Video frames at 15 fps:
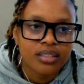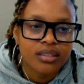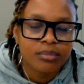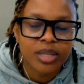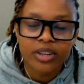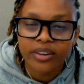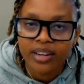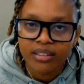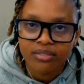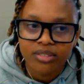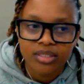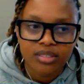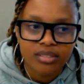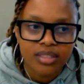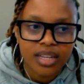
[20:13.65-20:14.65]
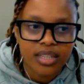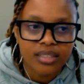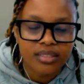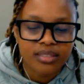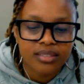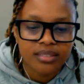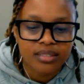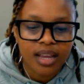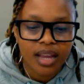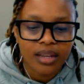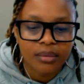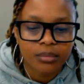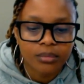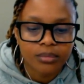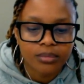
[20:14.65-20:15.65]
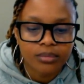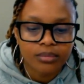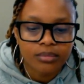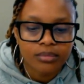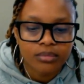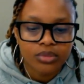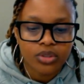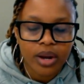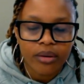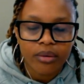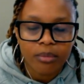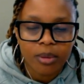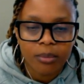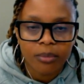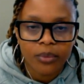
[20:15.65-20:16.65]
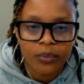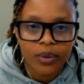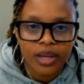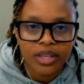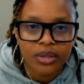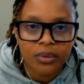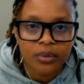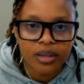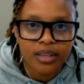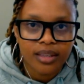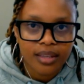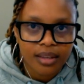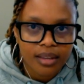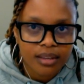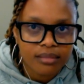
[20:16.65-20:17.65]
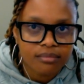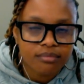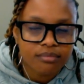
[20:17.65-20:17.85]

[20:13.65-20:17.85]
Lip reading: be grateful and try to remember why you are here.